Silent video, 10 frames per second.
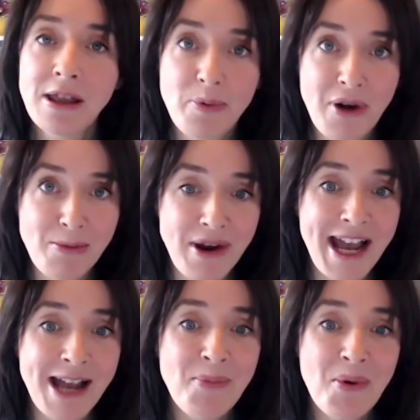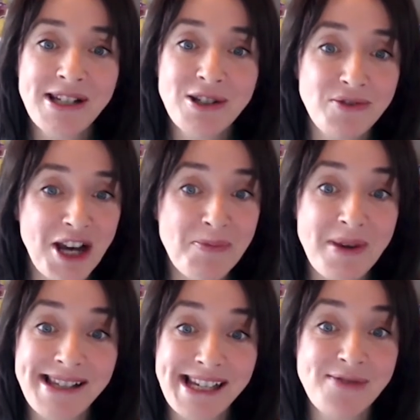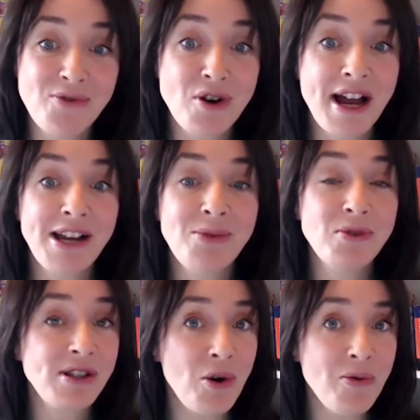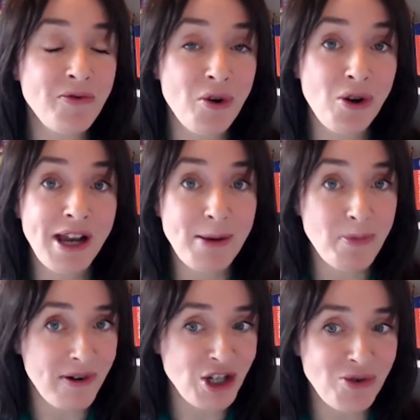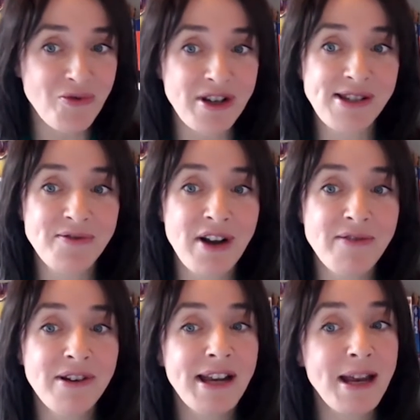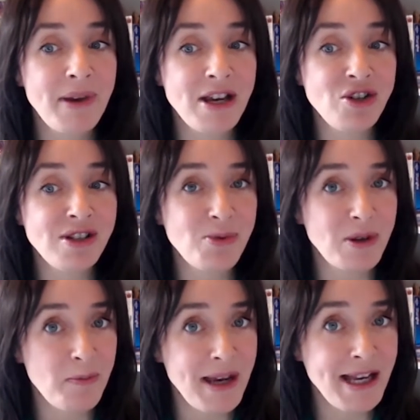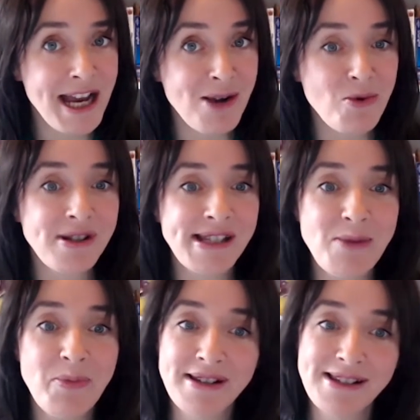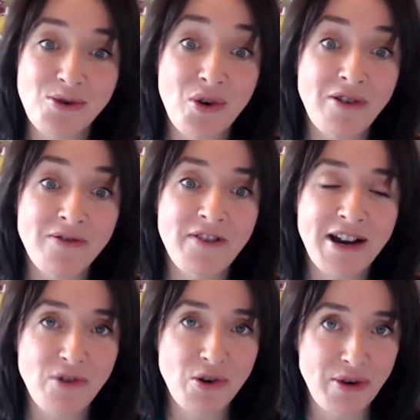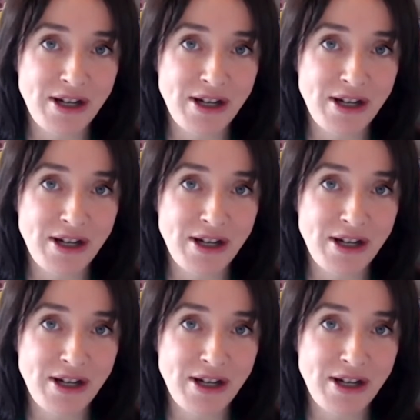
The primary endpoint of CheckMate 649 was overall a progression-free survival in patients with a PD-L1 CPS score of 5 or